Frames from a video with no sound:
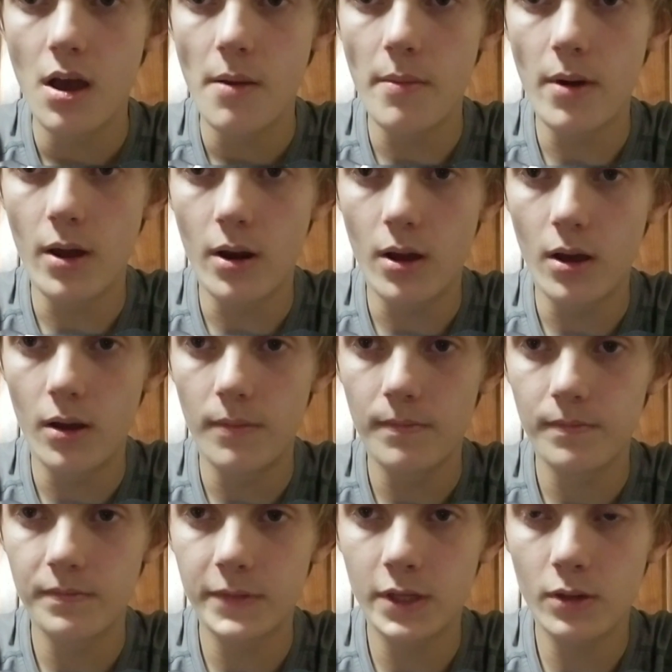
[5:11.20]
But
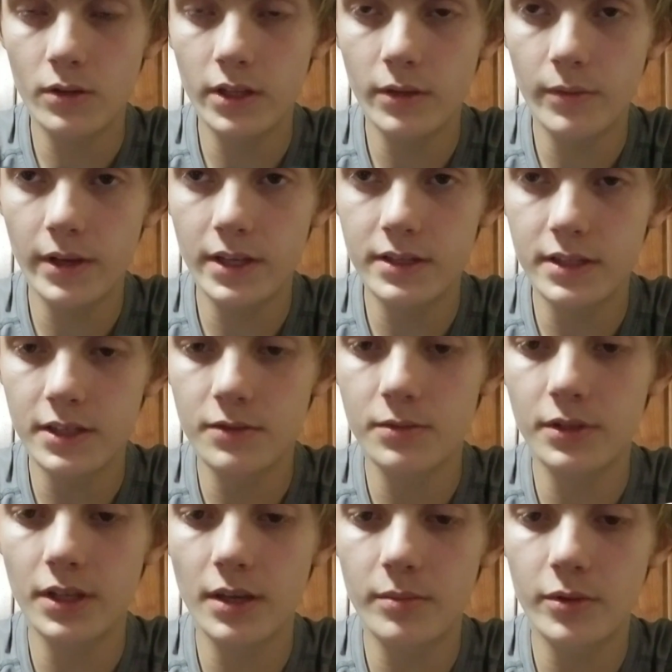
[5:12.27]
the only ways these
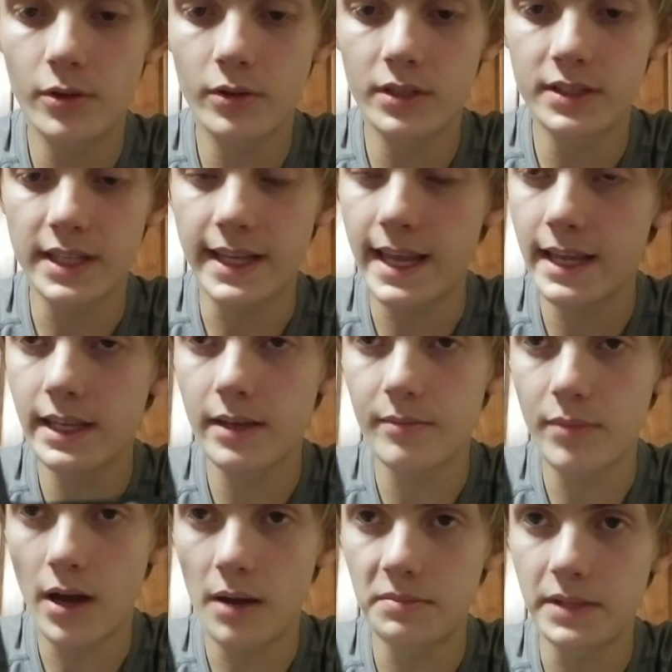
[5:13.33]
really get broken is they can get
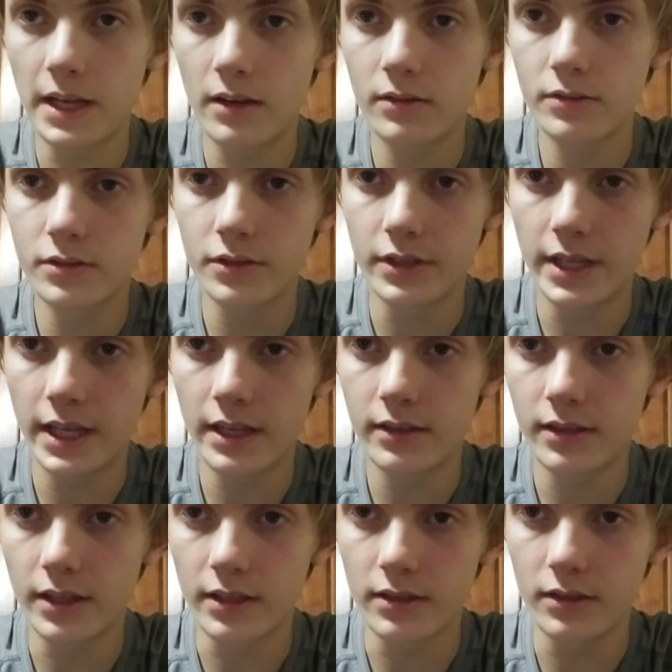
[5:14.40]
popped out, so you
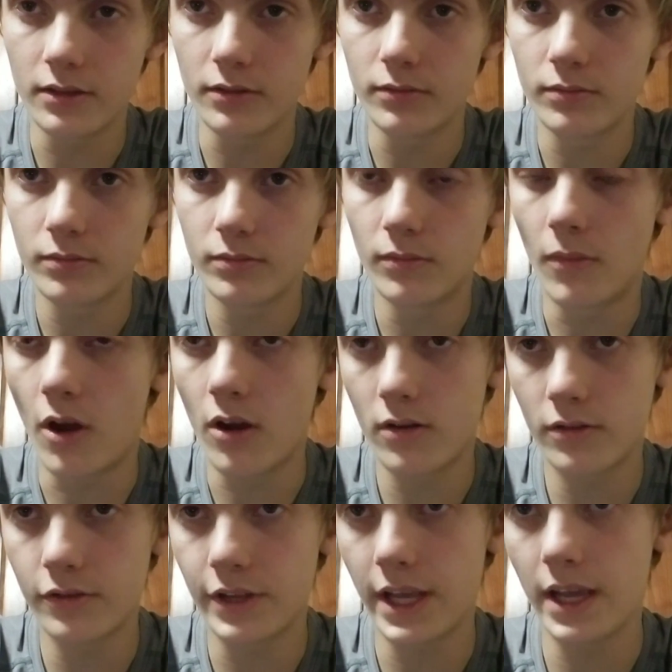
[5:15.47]
can
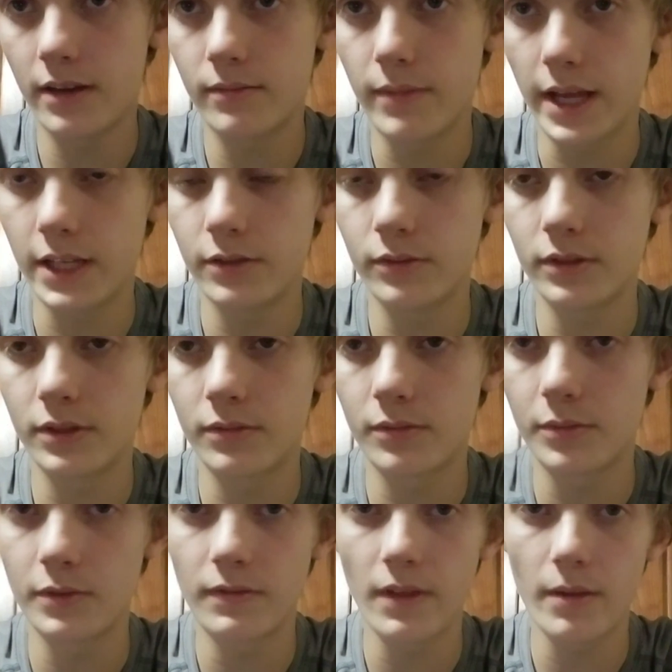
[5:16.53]
you can manually
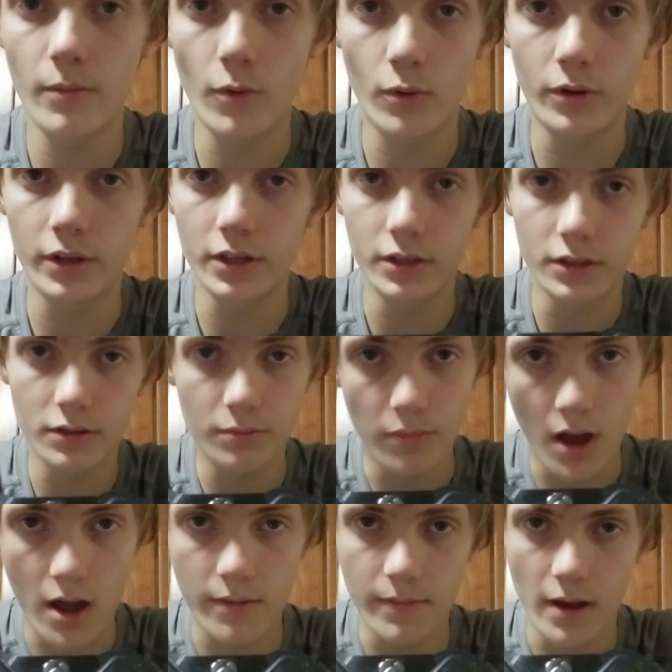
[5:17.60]
remove them, or you can just
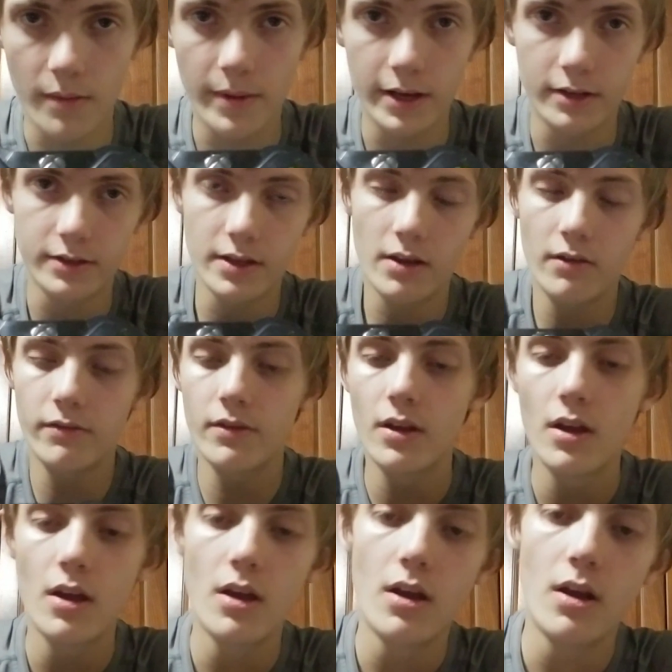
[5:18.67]
pop them out by yourself.
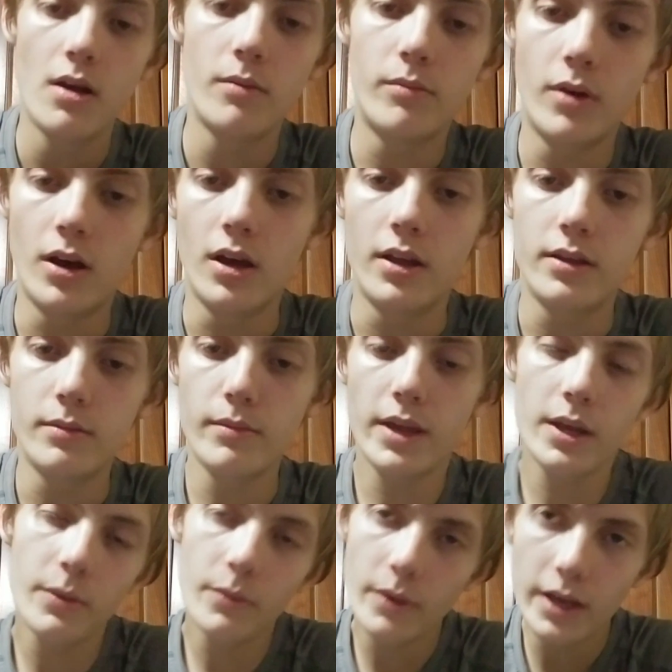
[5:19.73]
But
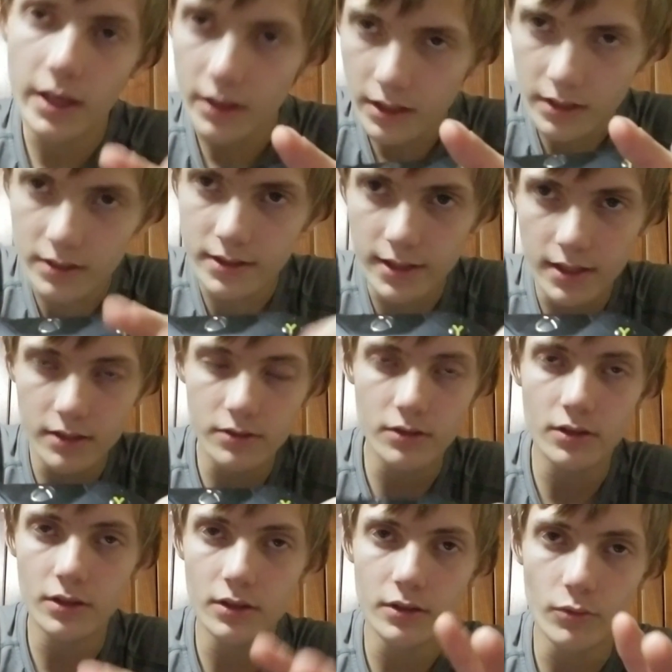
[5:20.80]
main way these things are
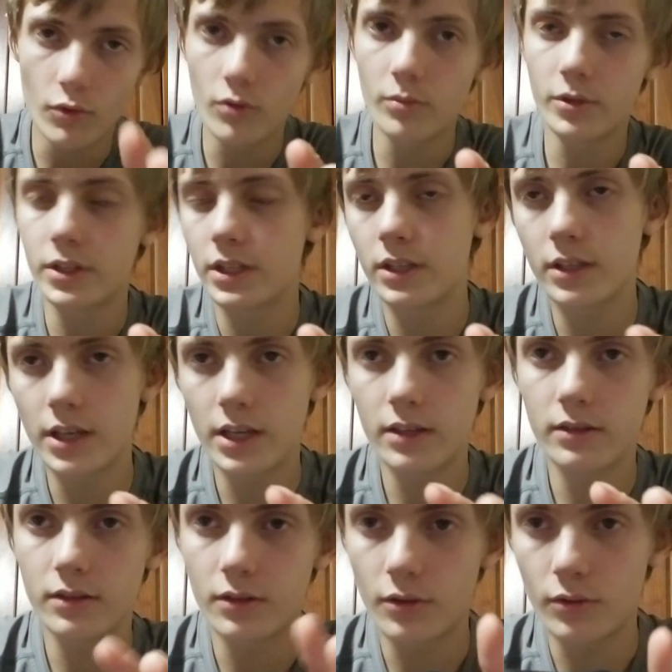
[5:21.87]
gonna normally get
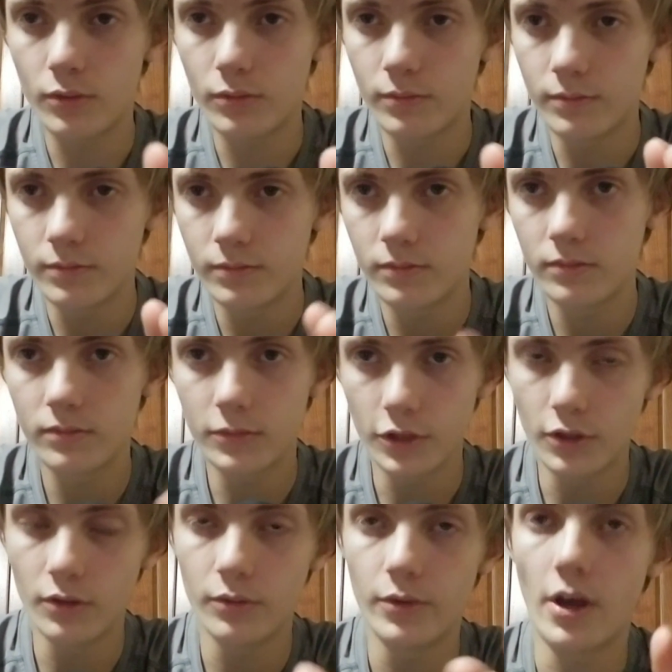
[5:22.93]

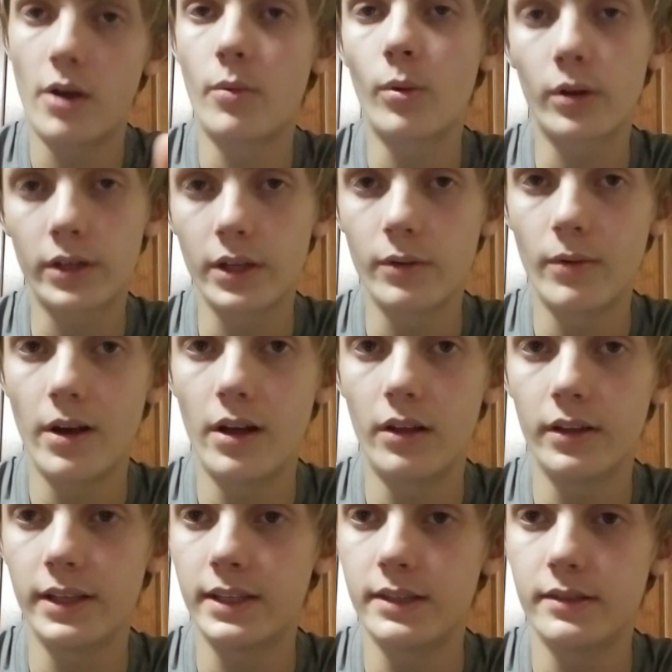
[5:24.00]
not working
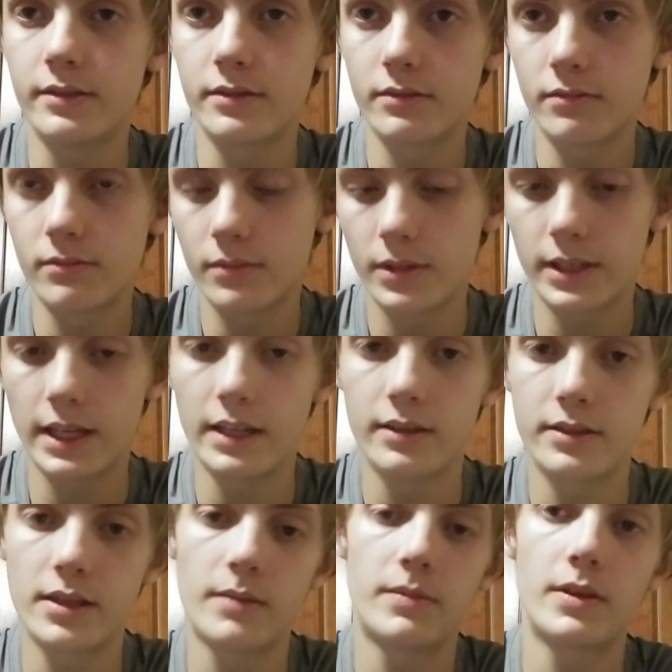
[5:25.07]
well is, again,
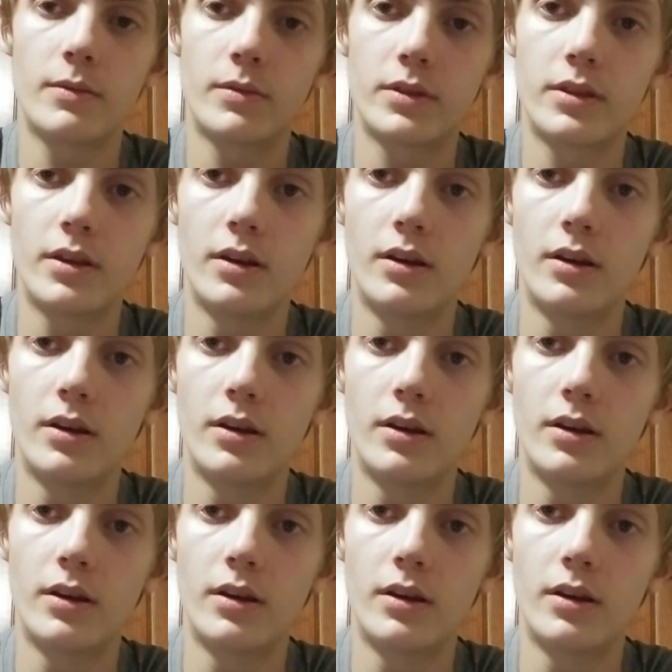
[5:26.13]
same thing with